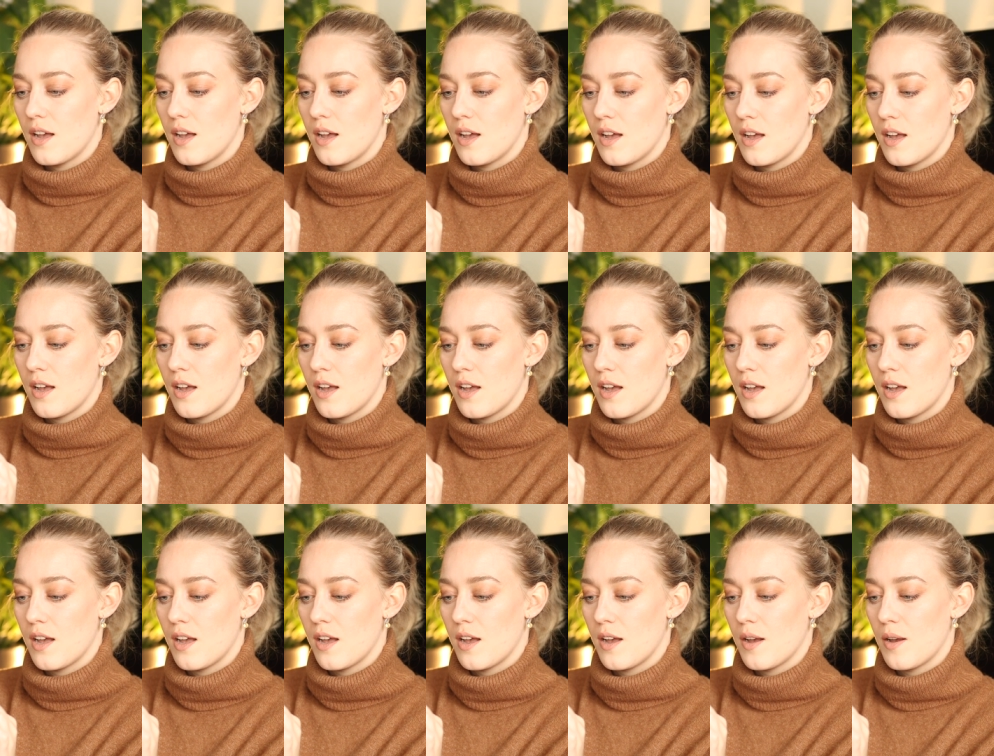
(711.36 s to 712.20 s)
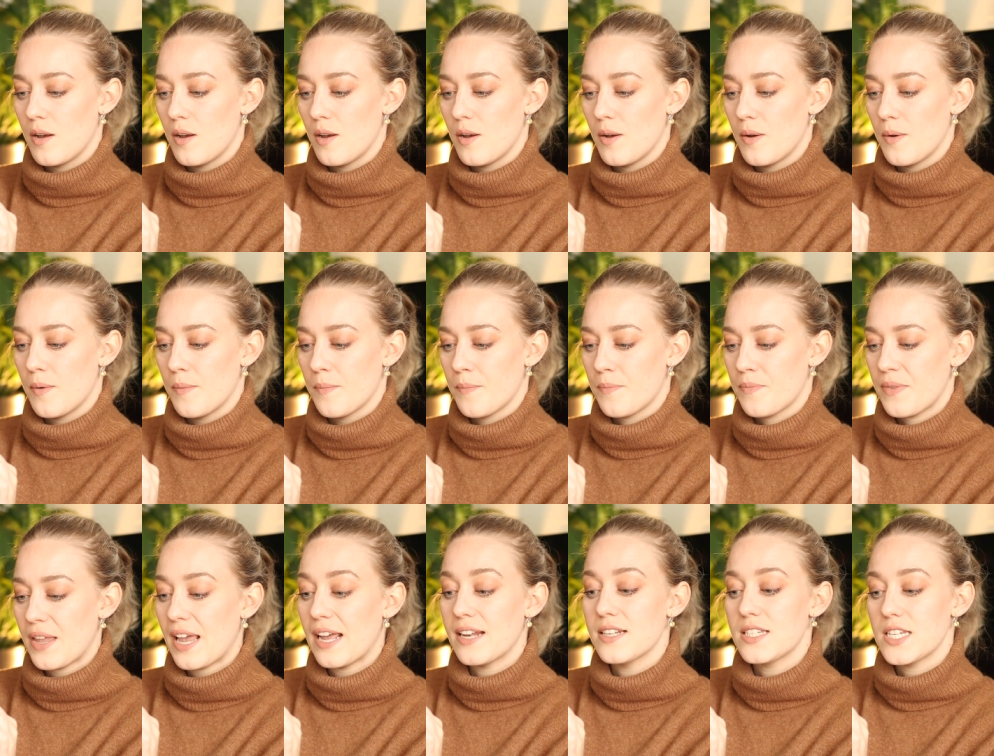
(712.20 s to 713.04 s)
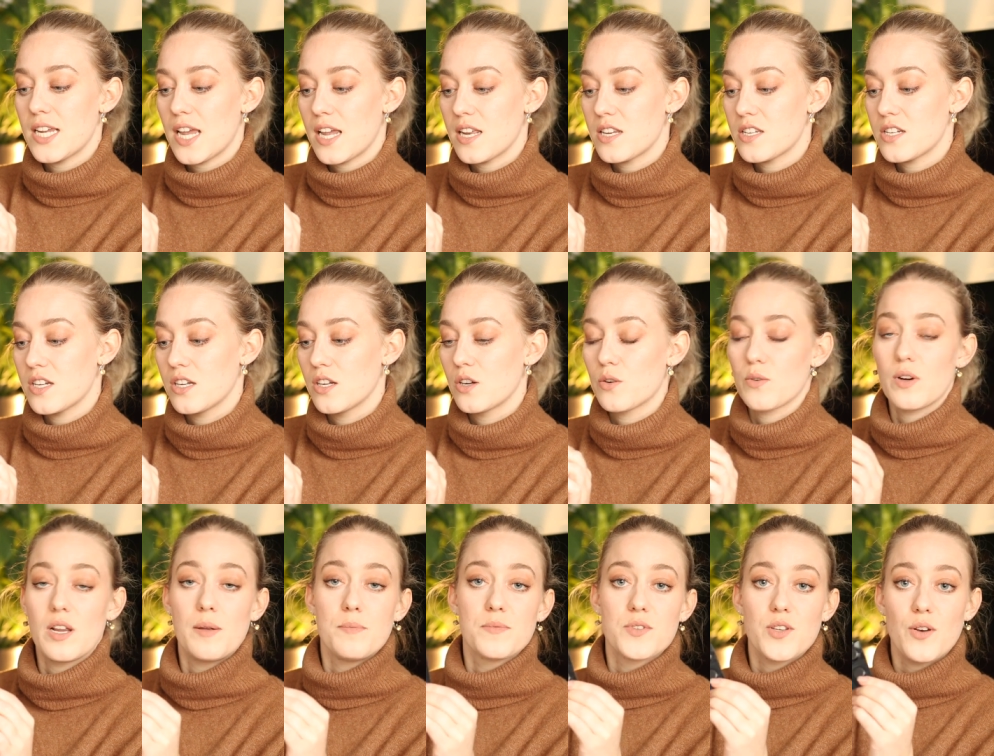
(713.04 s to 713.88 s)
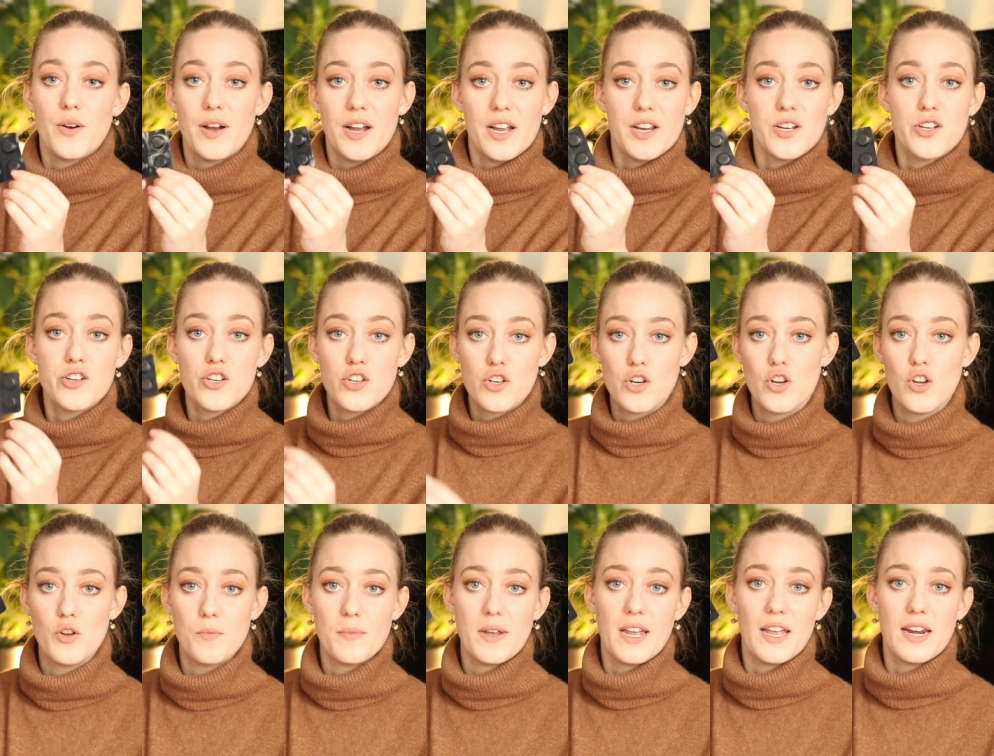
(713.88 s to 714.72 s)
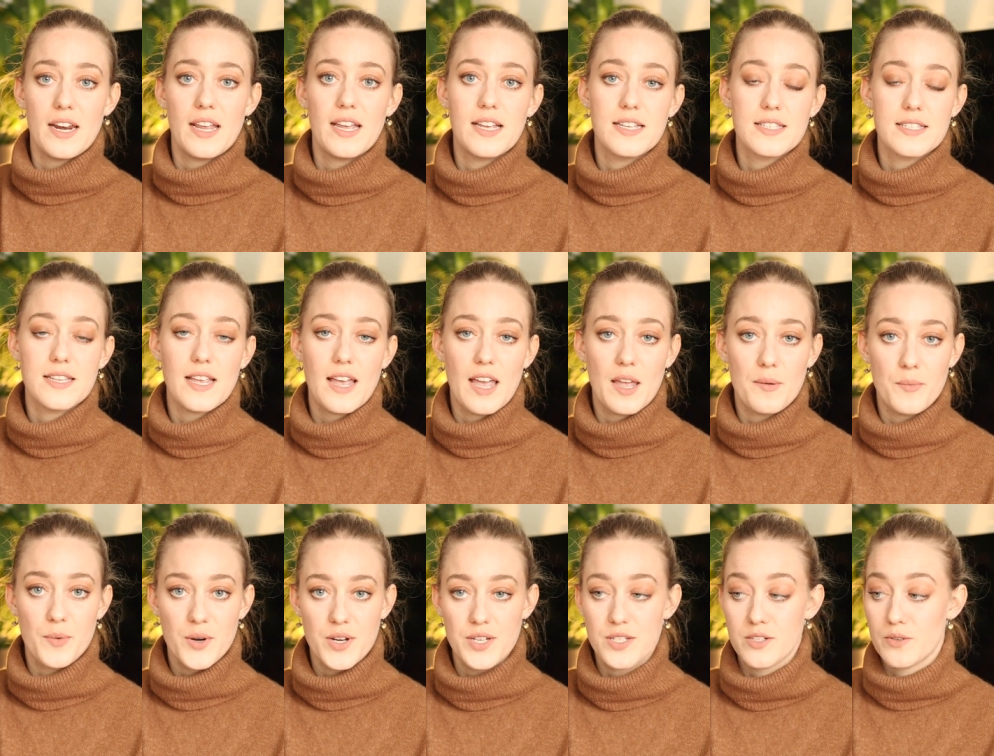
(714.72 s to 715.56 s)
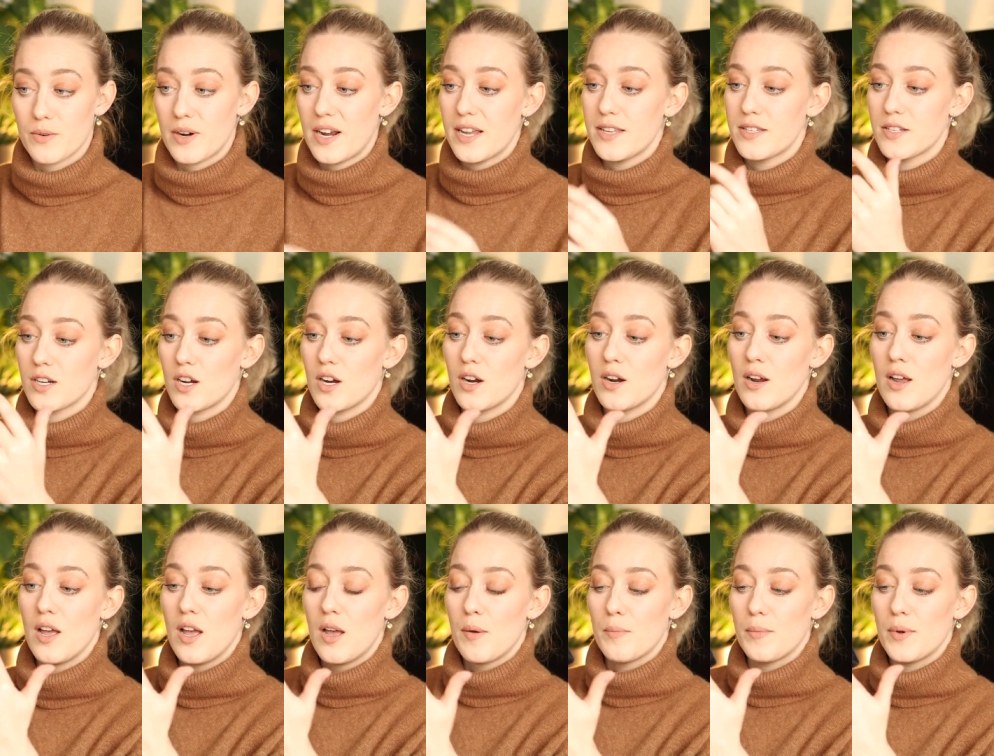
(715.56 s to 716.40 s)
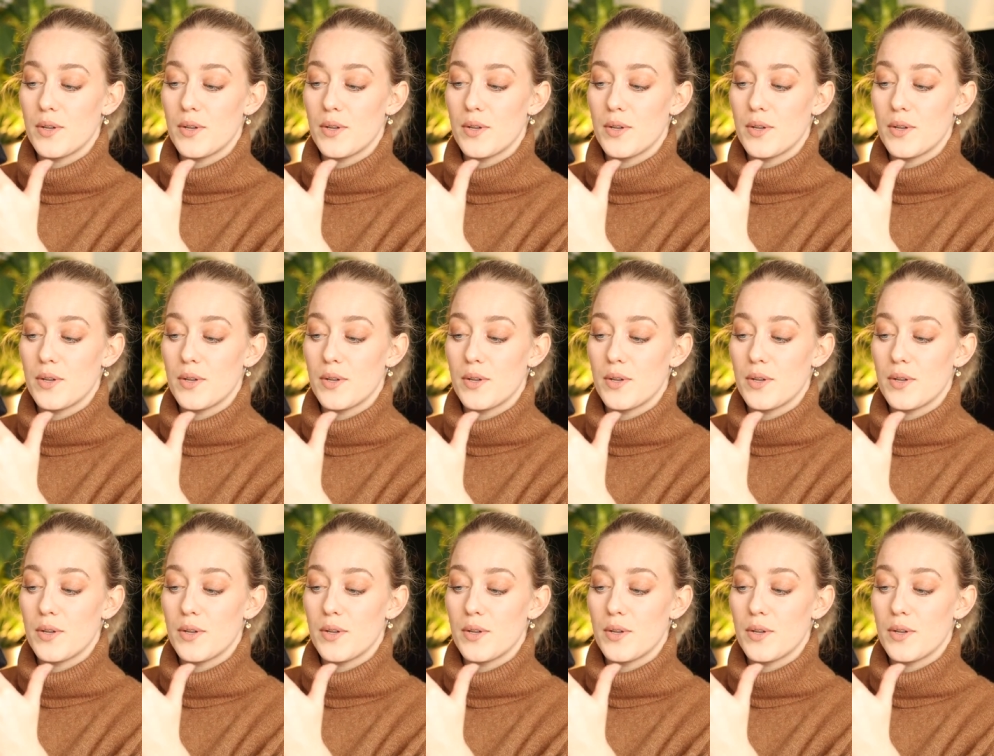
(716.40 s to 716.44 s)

um, anti-aging cream so I assume it is a moisturizer